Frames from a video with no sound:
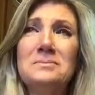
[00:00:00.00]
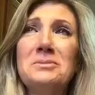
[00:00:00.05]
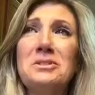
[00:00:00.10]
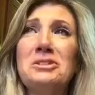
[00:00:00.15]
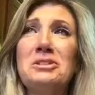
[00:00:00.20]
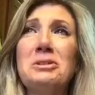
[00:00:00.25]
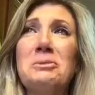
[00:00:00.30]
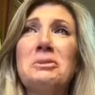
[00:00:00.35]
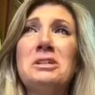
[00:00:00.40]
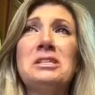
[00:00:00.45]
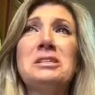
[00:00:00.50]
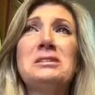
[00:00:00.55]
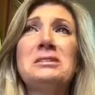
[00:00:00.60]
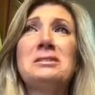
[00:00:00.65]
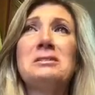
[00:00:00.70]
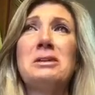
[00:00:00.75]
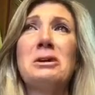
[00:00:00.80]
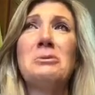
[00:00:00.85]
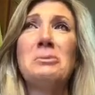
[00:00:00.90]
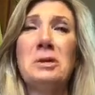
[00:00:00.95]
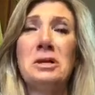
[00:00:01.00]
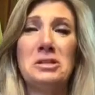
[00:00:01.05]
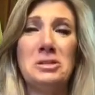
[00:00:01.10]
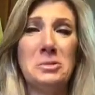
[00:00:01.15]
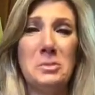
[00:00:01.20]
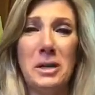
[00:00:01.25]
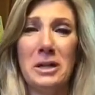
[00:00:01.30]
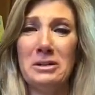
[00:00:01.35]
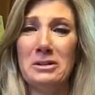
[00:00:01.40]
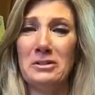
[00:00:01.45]
She was so
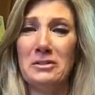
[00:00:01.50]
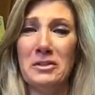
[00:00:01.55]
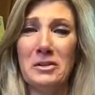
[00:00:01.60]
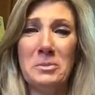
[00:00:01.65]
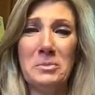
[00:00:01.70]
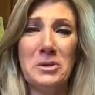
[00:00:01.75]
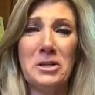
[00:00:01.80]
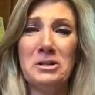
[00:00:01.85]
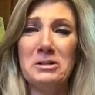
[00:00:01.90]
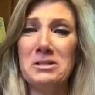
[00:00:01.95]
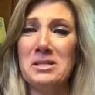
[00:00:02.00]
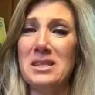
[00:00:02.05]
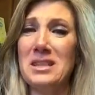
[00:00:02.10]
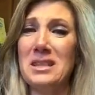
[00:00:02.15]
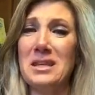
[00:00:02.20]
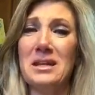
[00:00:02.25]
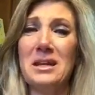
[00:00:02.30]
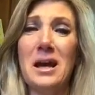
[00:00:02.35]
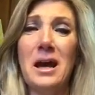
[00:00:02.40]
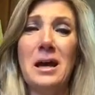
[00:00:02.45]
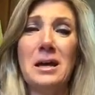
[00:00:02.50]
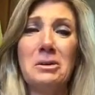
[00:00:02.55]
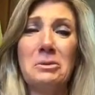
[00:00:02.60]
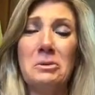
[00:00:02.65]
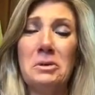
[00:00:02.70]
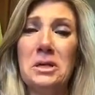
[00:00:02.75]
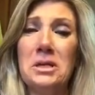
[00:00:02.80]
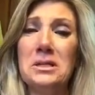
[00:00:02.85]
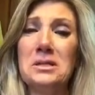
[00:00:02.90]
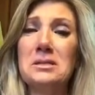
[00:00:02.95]
much better of a person than I
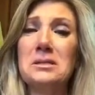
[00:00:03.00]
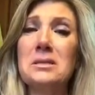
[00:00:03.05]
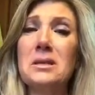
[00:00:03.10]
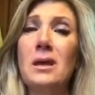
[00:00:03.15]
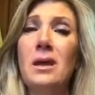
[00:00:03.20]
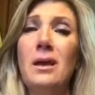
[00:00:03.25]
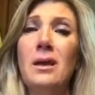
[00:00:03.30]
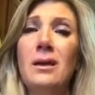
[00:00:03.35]
was.